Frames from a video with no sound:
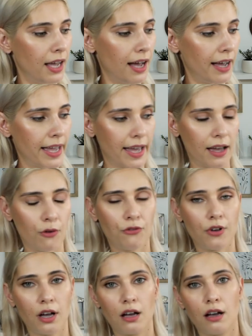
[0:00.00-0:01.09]
I have
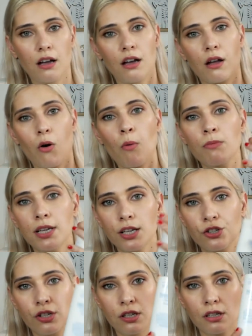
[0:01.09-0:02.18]
a
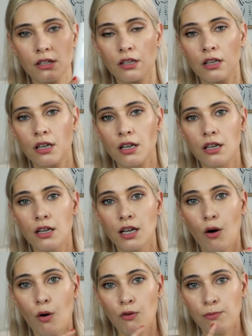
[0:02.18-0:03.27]
combination
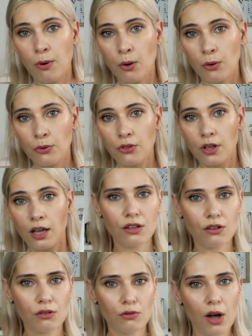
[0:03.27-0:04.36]
of both.
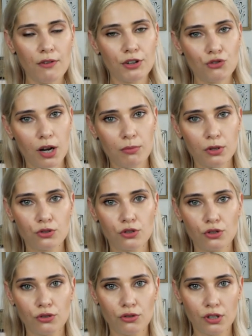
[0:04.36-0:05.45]
You have a trouble
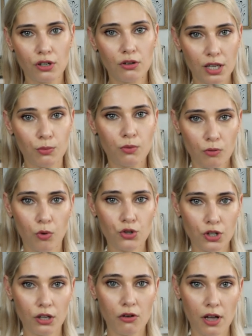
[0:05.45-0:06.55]
to, you know, keep
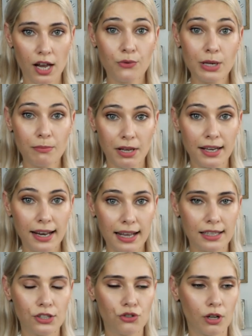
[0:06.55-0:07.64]
washing your hair with
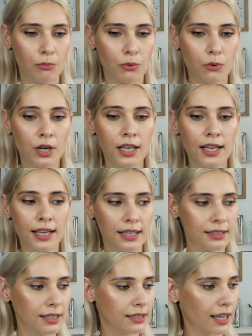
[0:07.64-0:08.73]
medicated shampoo.
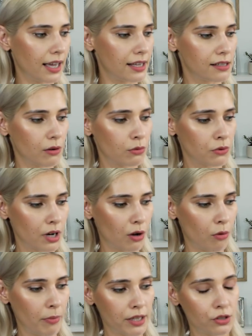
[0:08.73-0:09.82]
In that case, I would
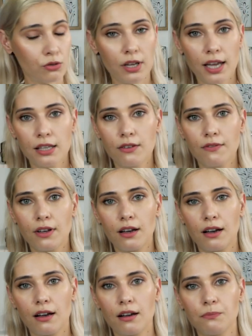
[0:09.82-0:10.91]
recommend to get
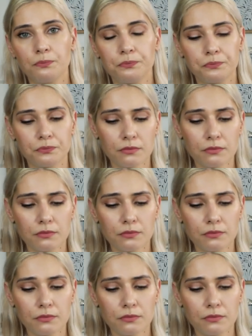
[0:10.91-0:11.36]
um,